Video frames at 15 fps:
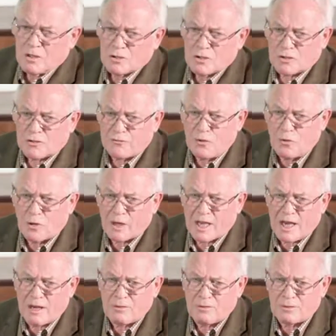just falling
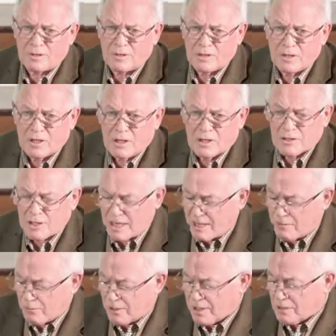out. The
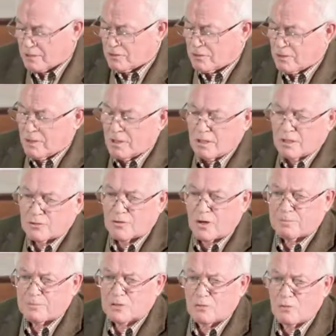lapwing
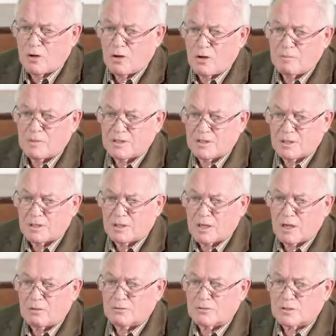drops the worm, and the
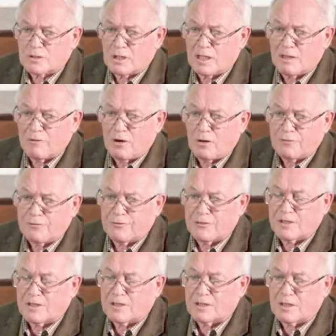gulls leave off
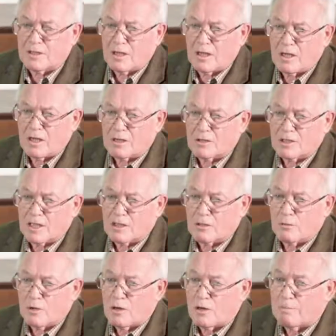and take
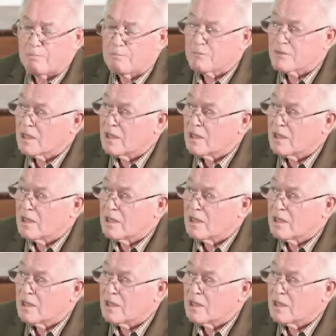the worm.